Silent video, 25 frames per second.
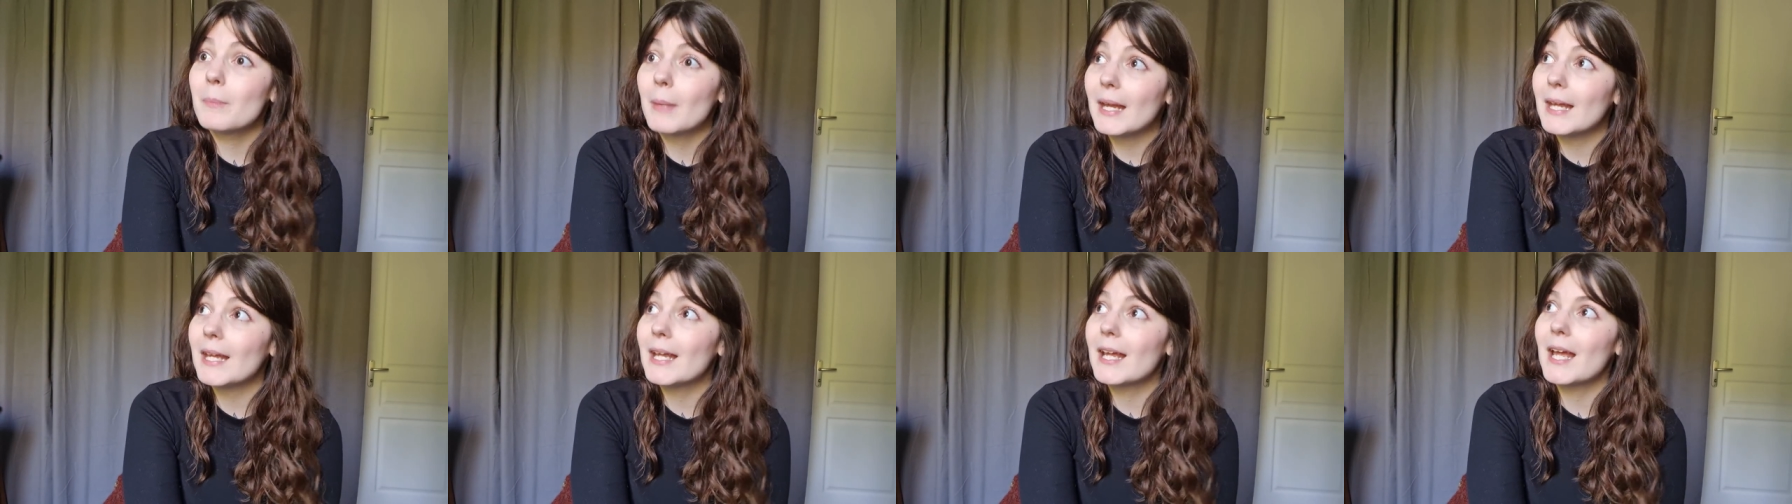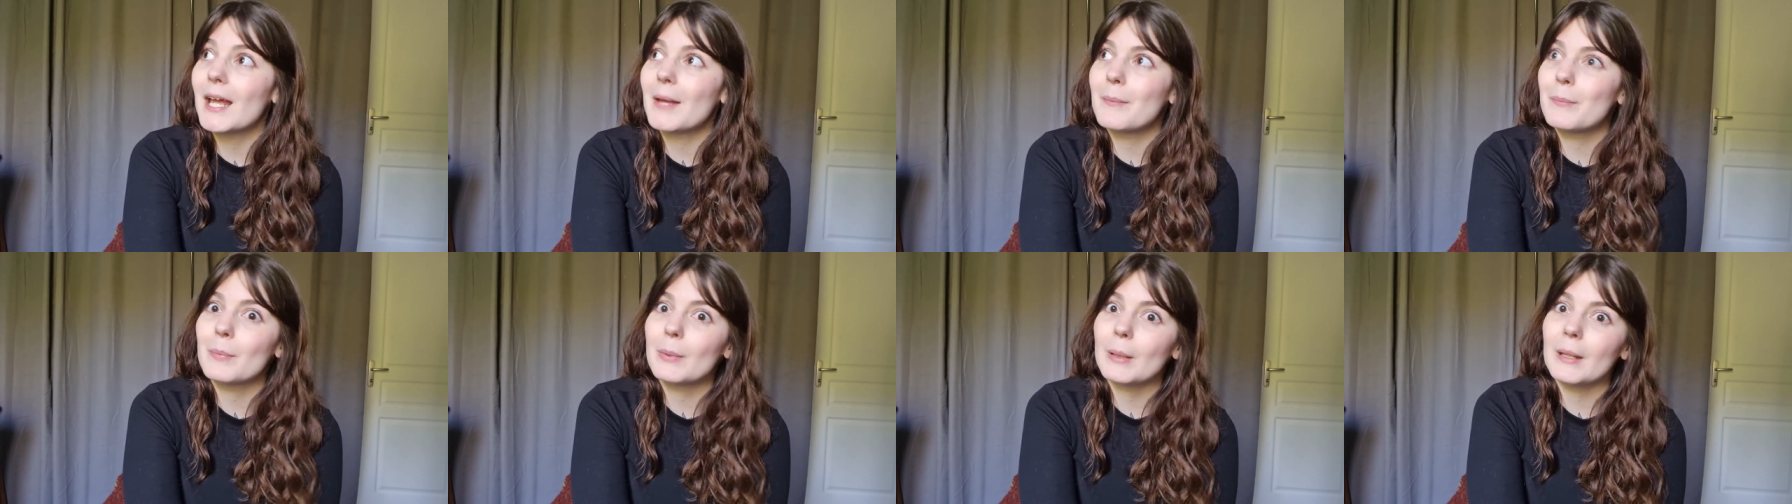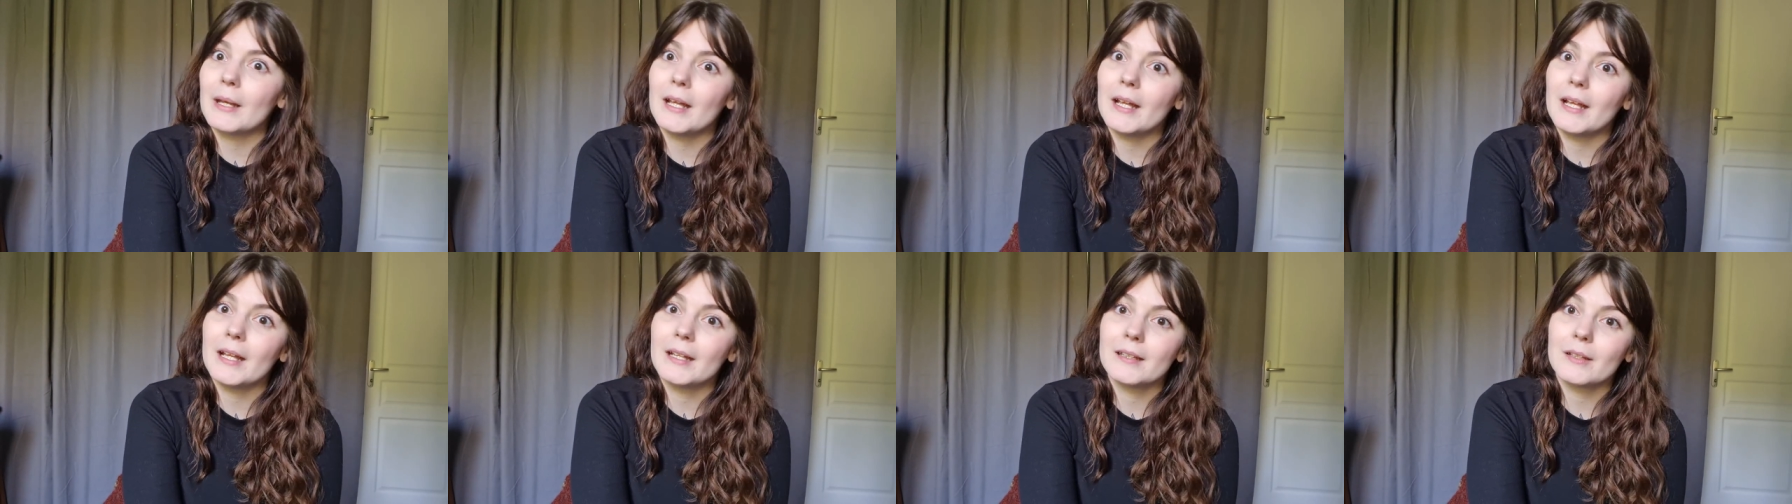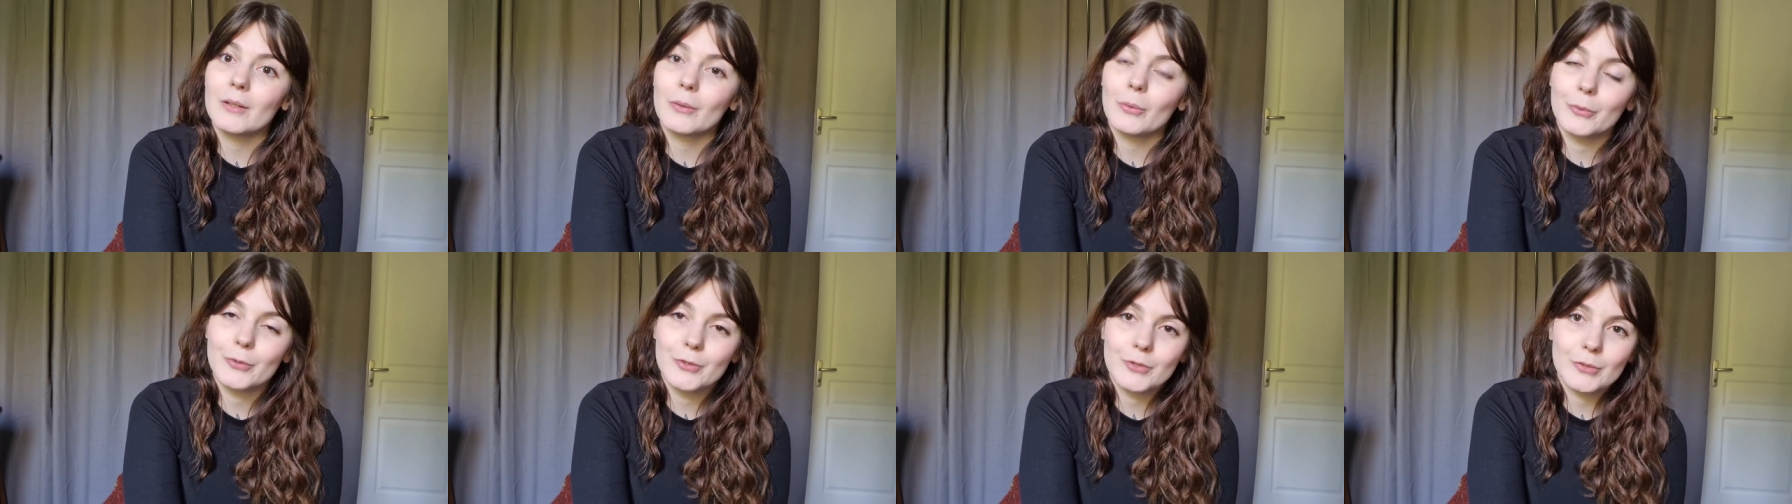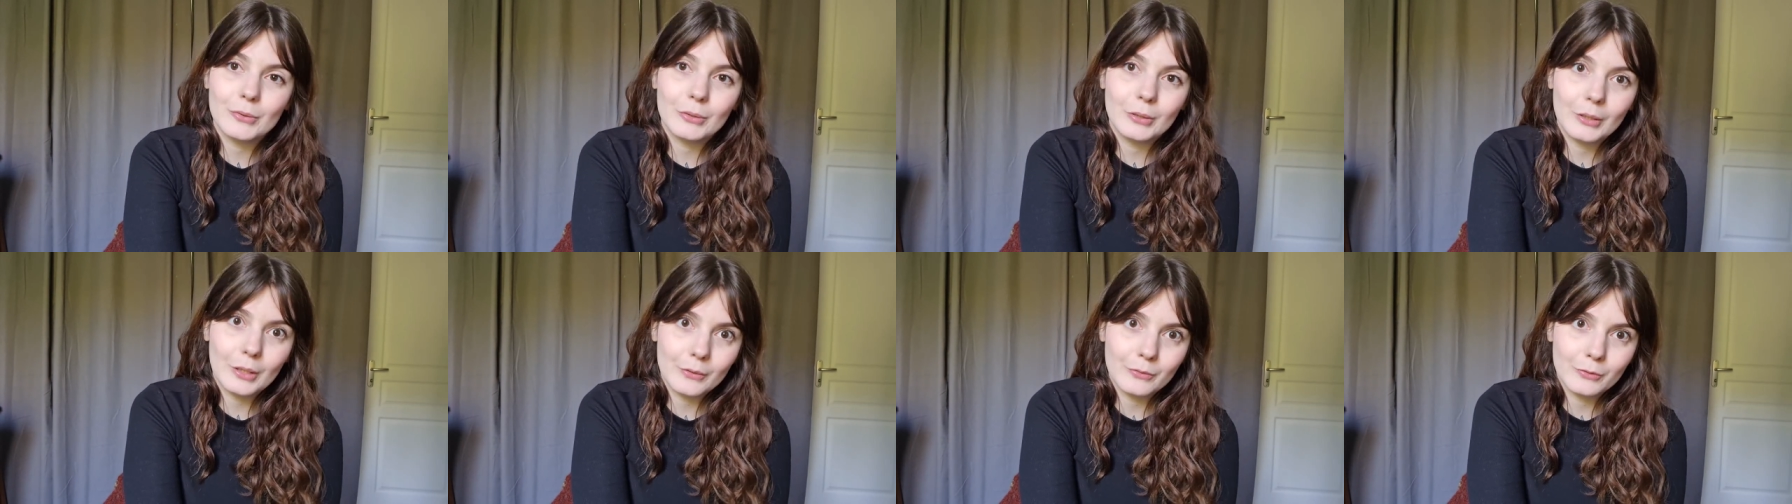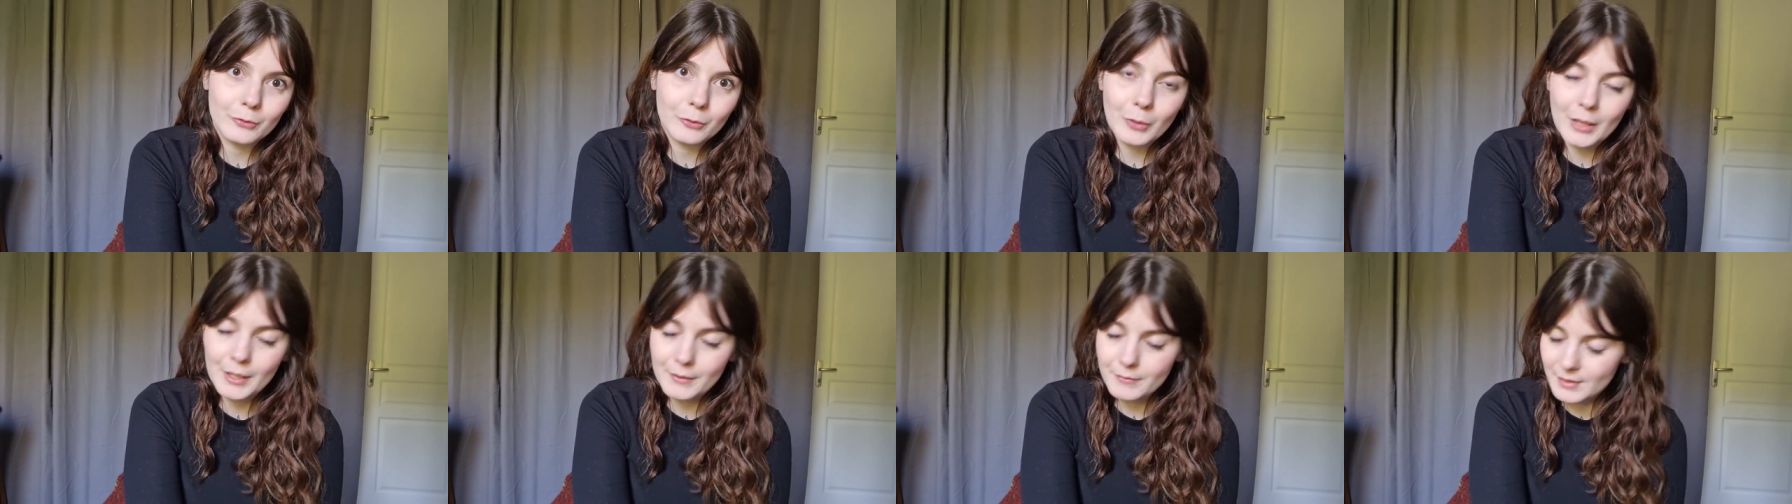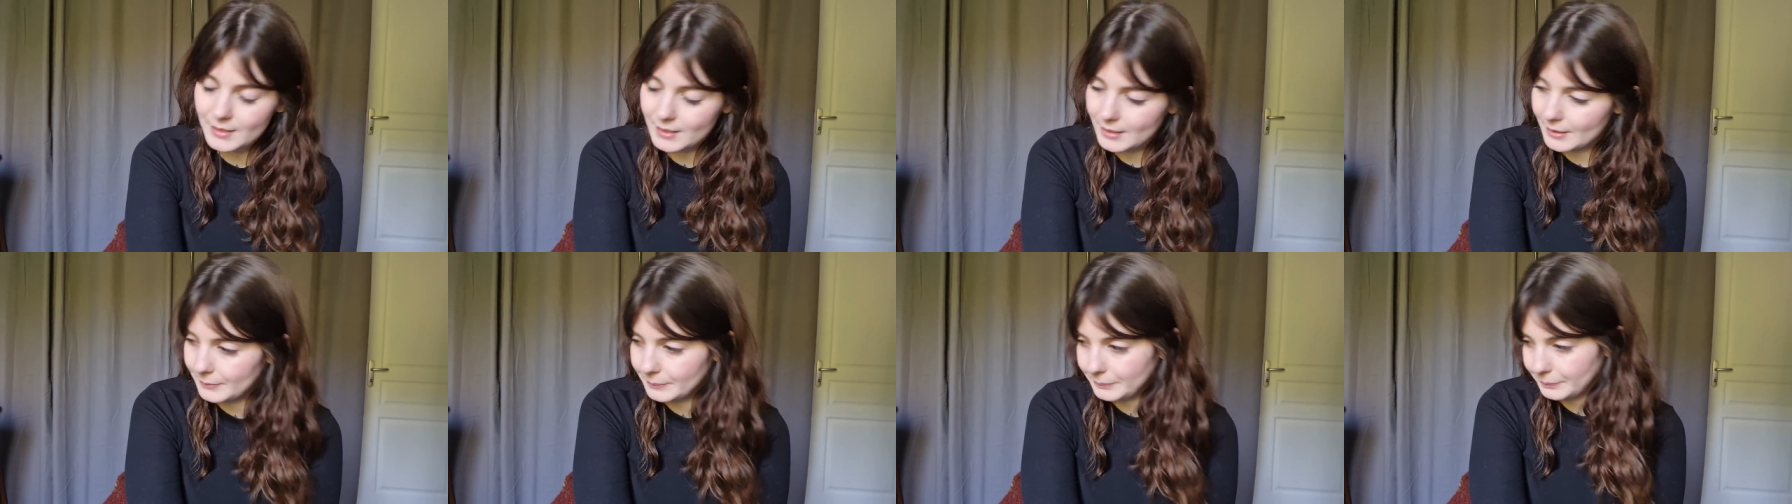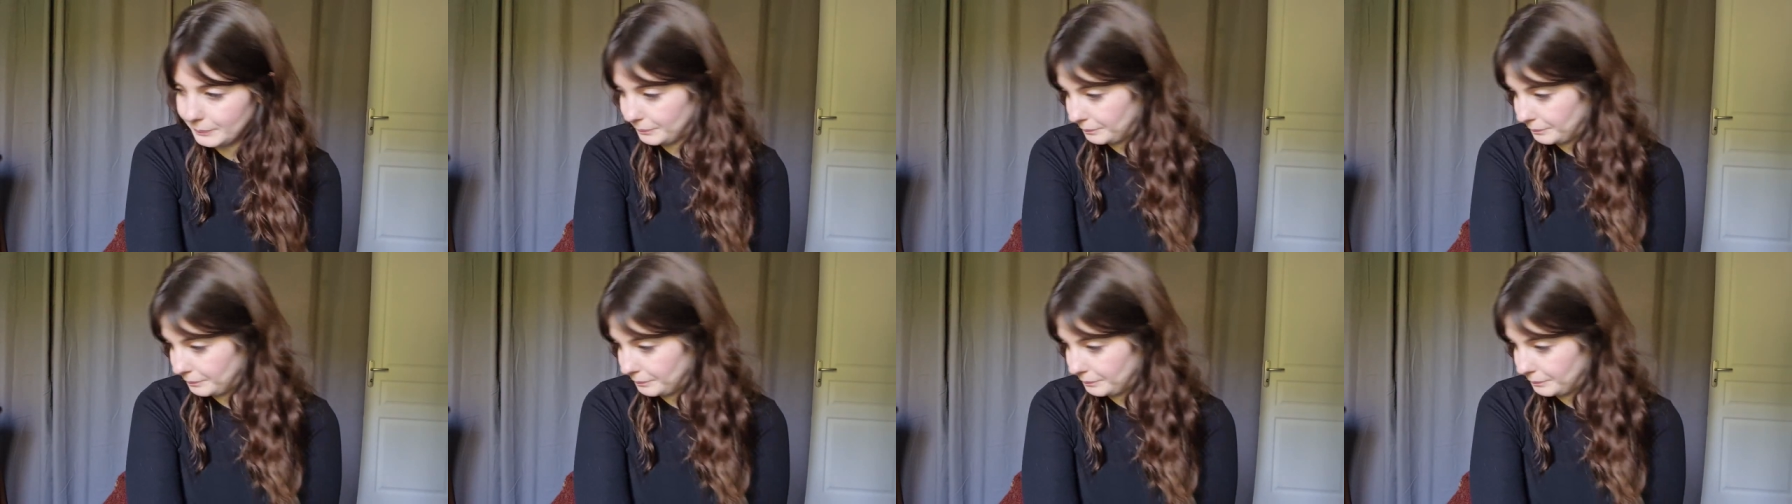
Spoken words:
Payhip, and also Lovecrafts,